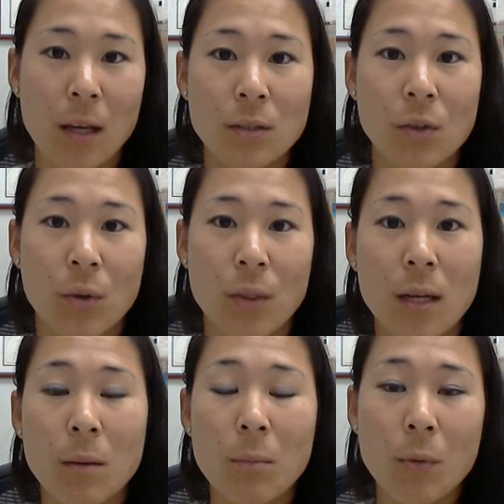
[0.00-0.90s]
So that
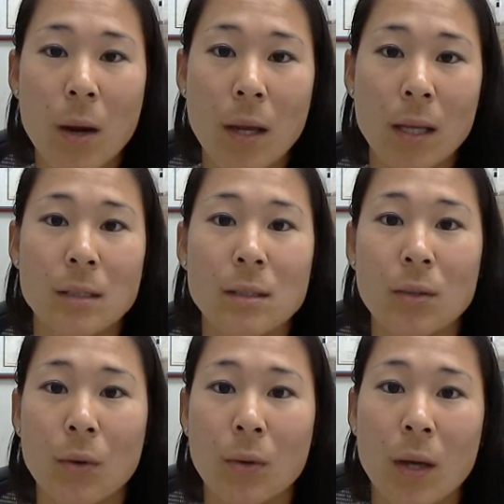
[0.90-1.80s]
number one is, you
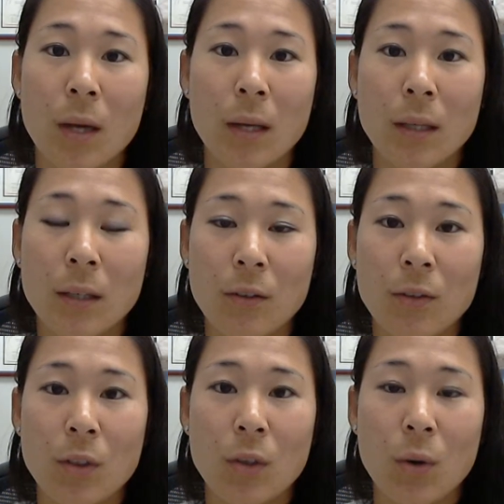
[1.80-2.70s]
know,
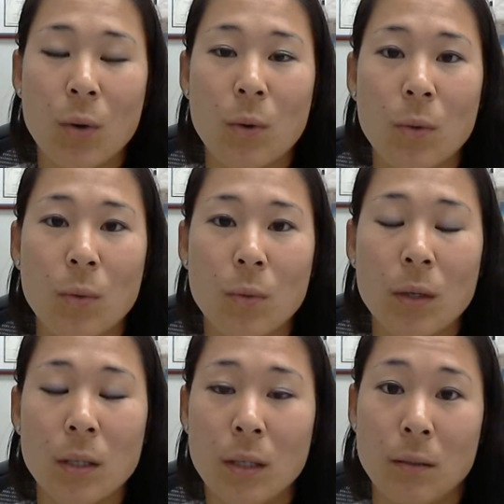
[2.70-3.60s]
even though it,